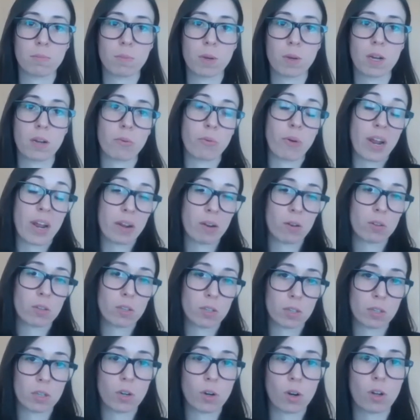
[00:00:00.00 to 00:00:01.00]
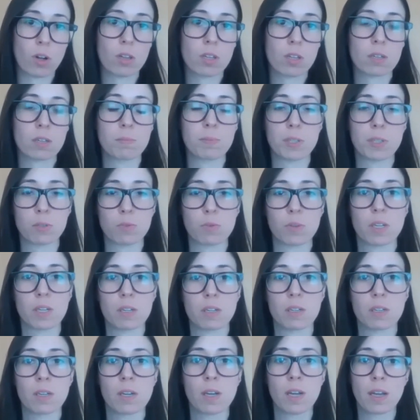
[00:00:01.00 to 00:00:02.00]
regular color
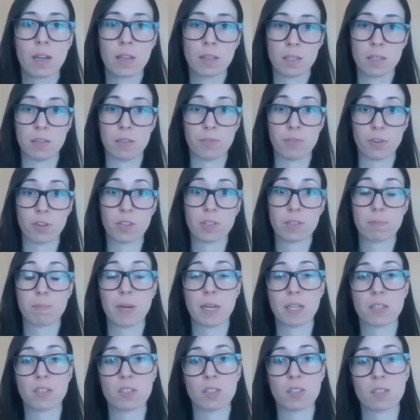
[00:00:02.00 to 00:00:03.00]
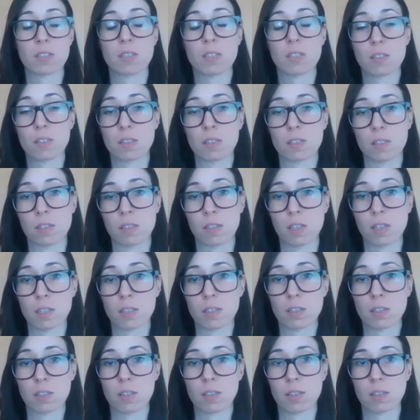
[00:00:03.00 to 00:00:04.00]
between different batches, it's
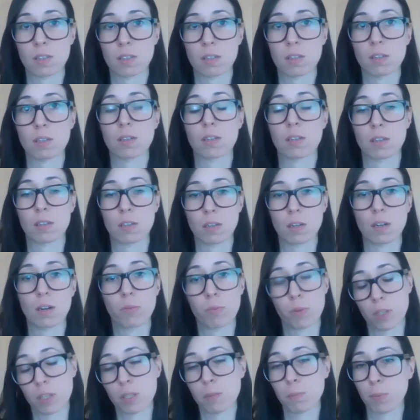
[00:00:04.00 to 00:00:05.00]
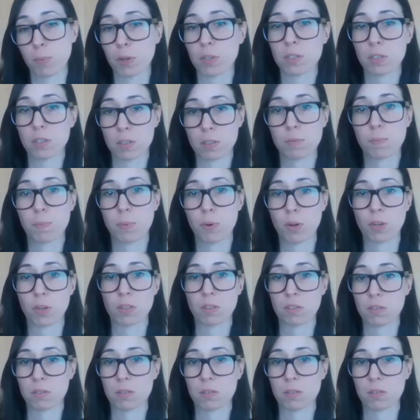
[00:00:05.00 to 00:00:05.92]
a really important point.